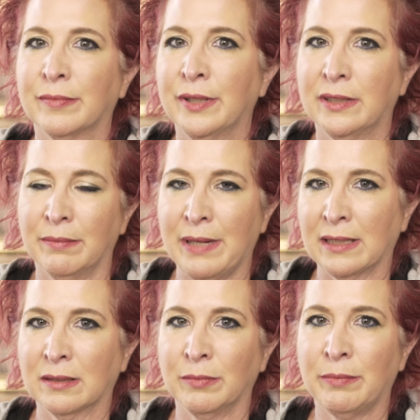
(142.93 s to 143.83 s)
put the
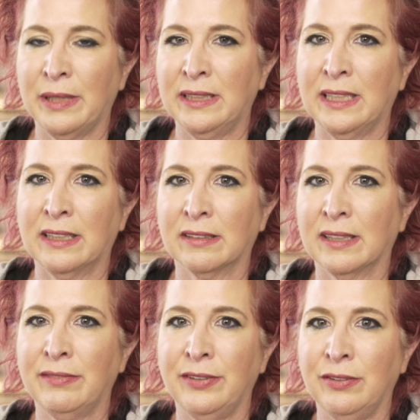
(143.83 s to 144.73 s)
maximum in there,
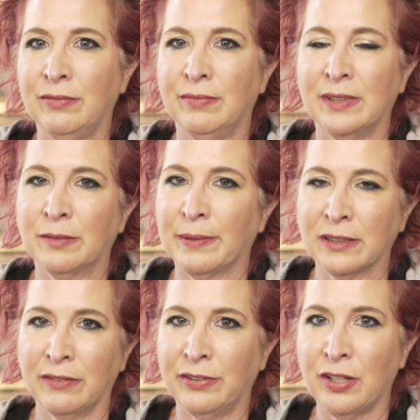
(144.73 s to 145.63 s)

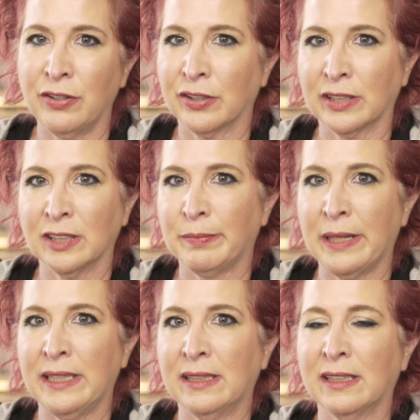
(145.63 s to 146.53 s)
especially if you know you're going to
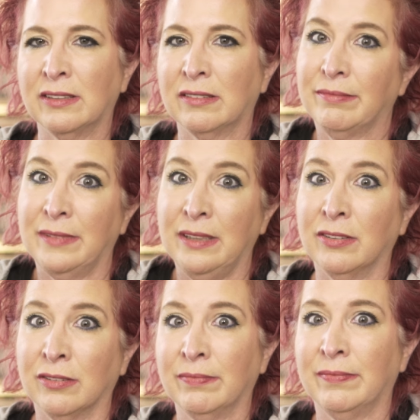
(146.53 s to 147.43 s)
spend it, because
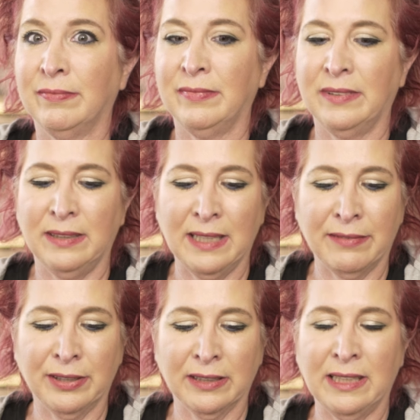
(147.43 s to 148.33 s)
you'll
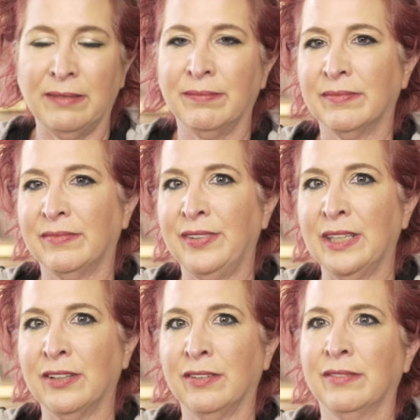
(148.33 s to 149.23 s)
definitely
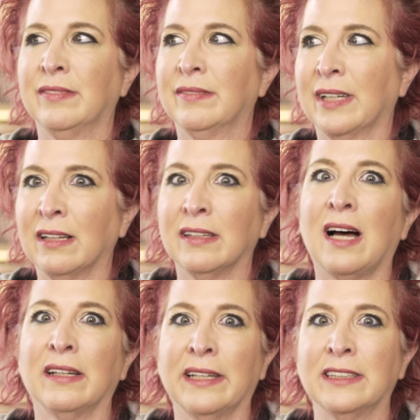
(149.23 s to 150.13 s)
feel a
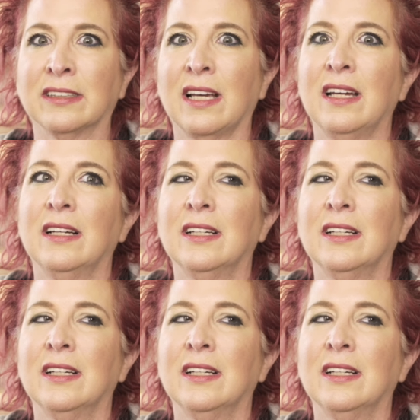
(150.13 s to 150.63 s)
lot less,